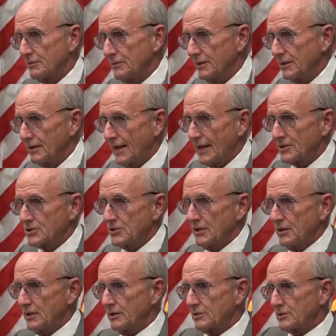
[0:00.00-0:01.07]
I mean, that
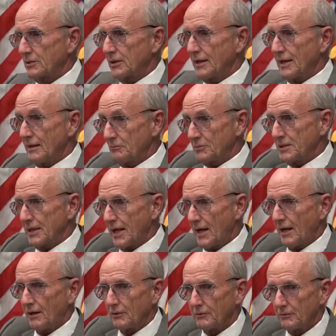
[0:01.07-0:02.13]
city is going to empty
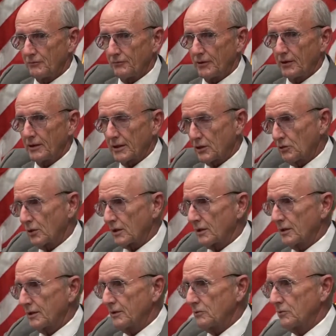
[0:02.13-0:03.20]
out fairly
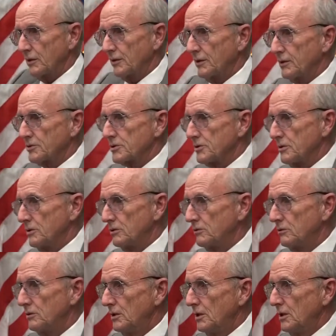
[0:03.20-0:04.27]
quickly when there's
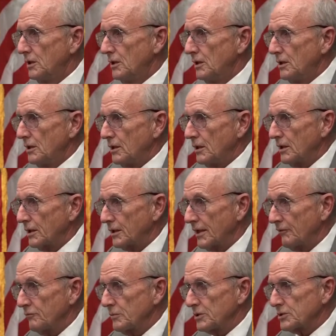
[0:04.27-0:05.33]
no
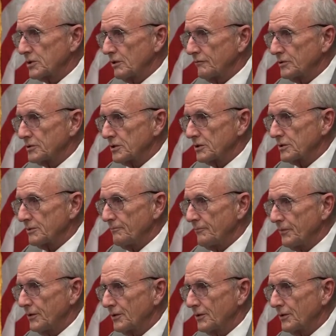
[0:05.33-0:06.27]
government services.